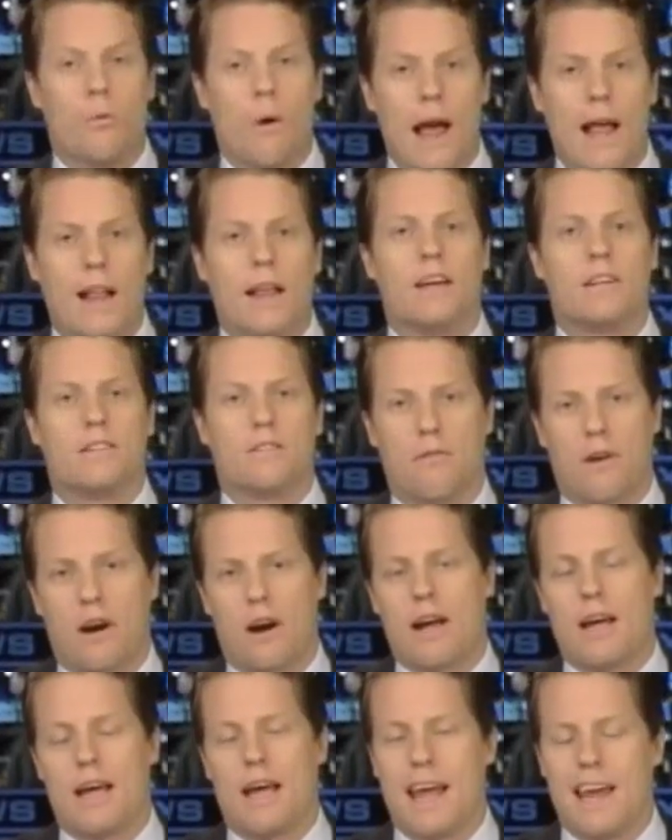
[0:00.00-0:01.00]
whaling is a
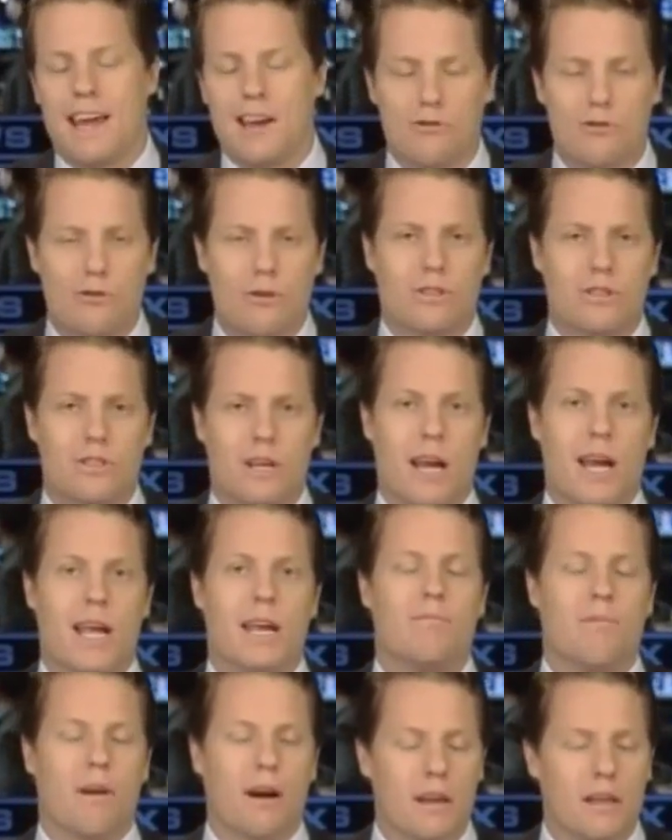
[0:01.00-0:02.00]
very interesting
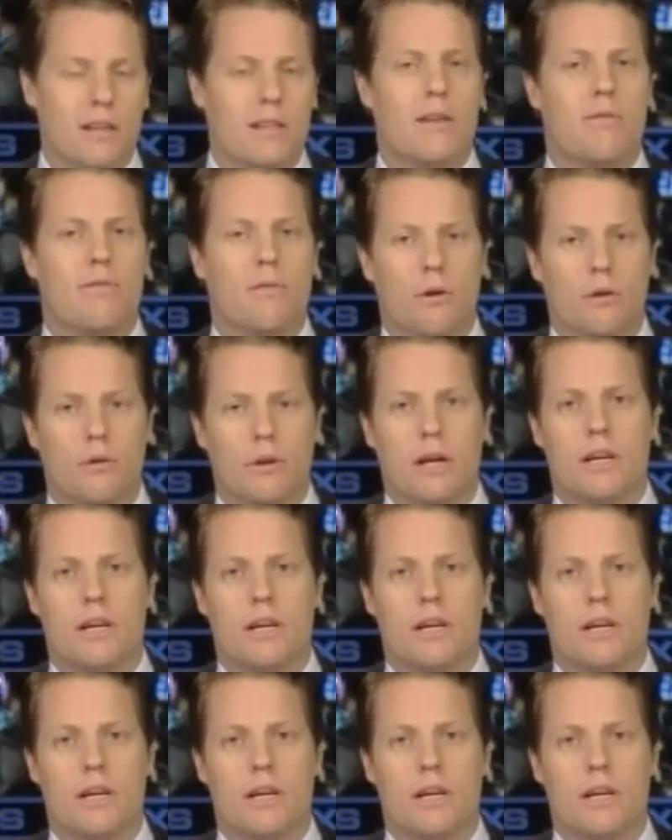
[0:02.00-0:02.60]
and very difficult